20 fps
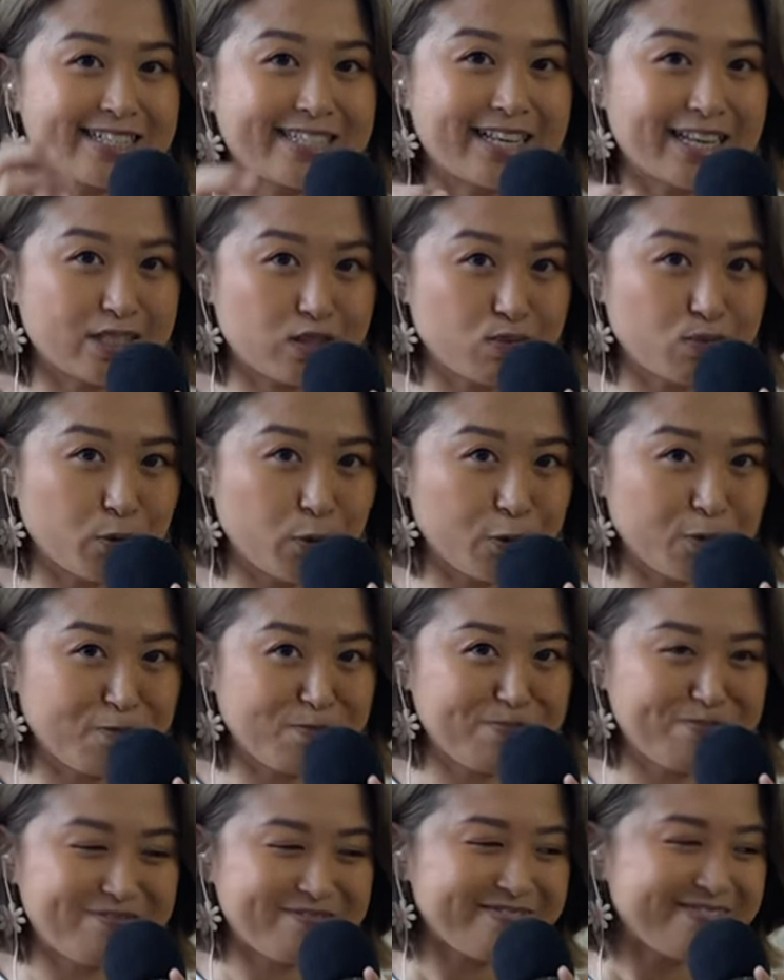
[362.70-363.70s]
successful.
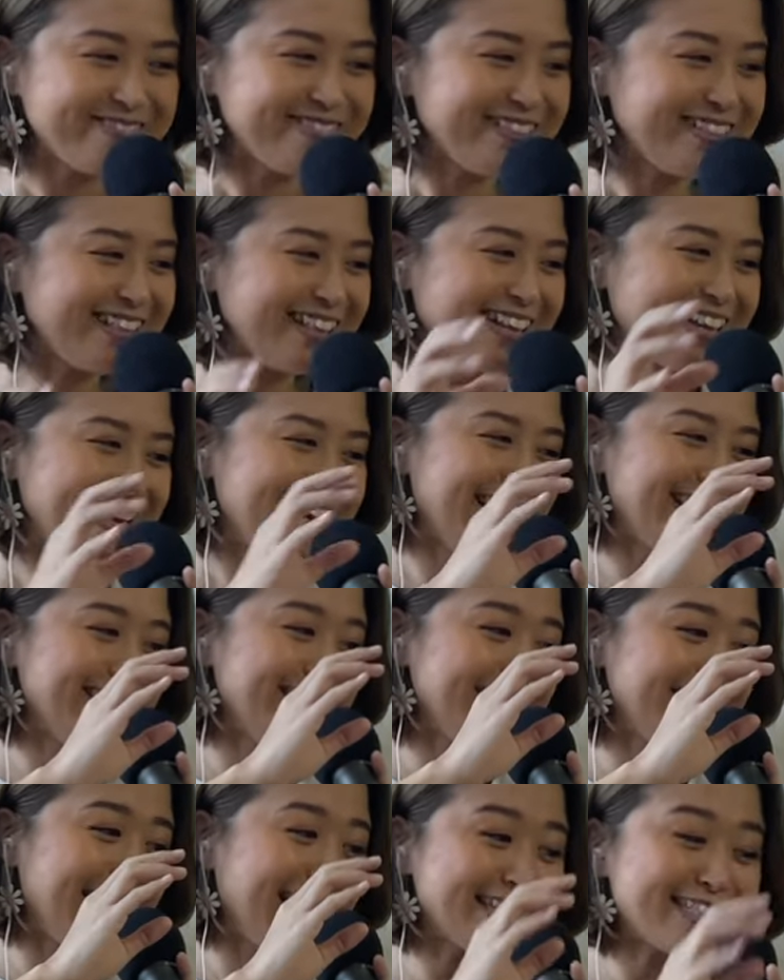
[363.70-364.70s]

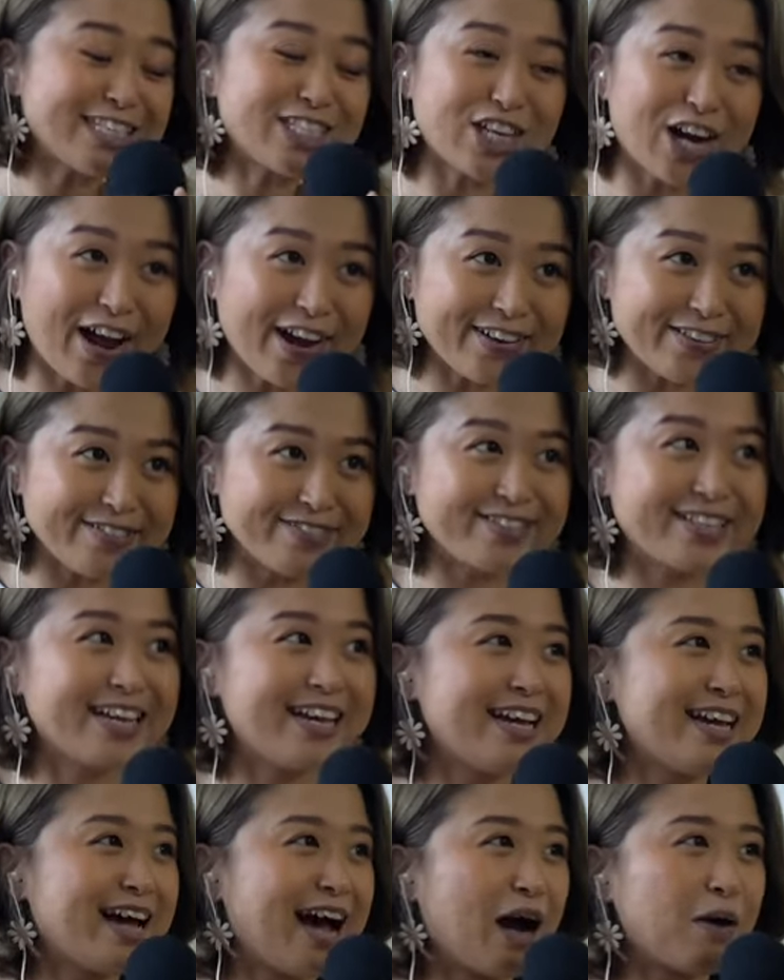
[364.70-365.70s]
And as a child,
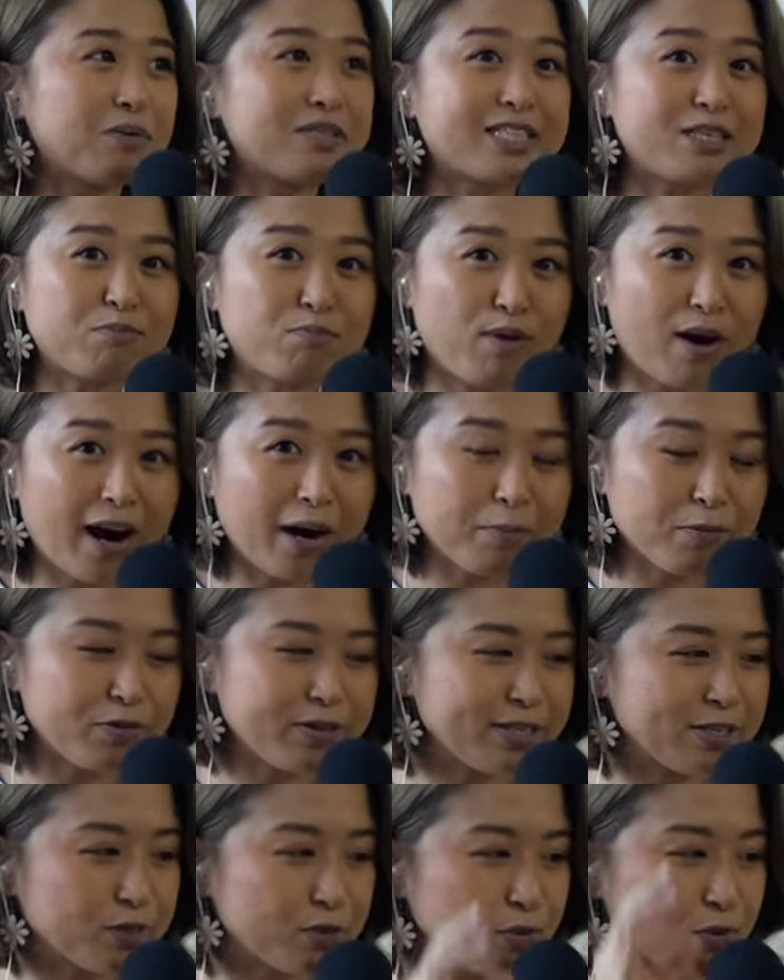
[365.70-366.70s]
I was in
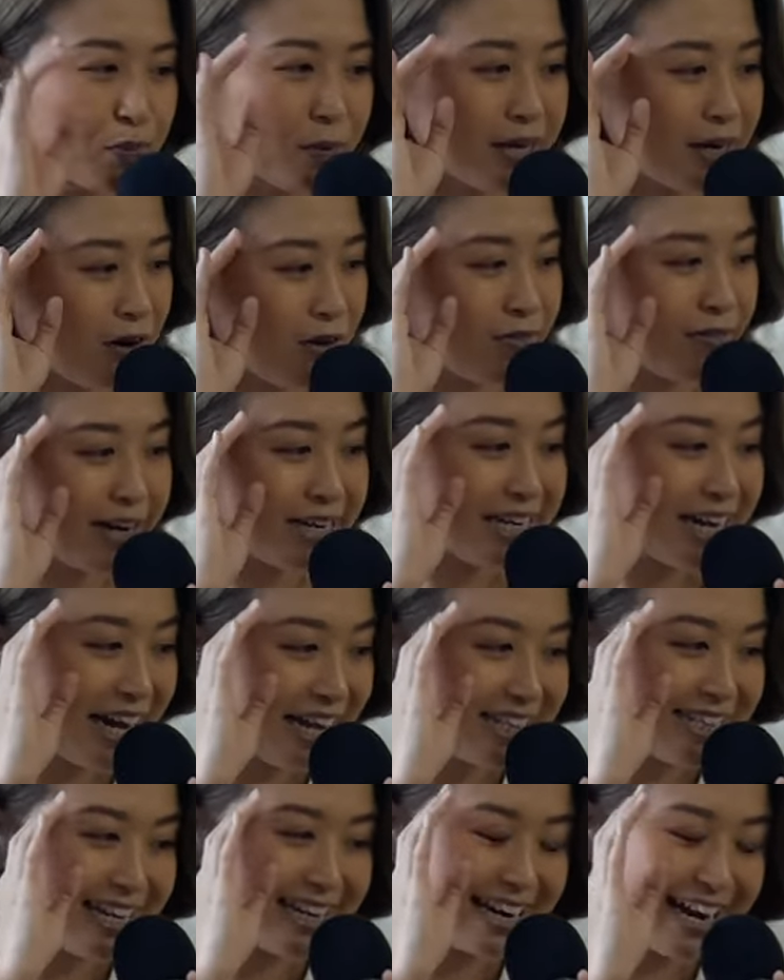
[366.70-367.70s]
primary school when I already
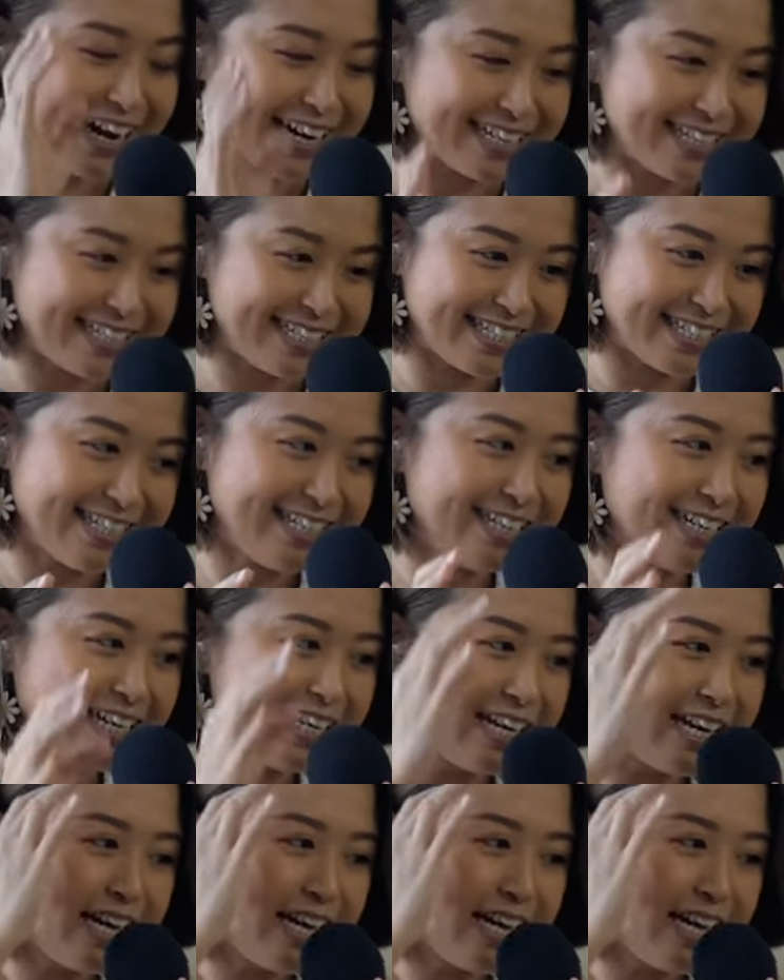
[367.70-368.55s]
had that idea.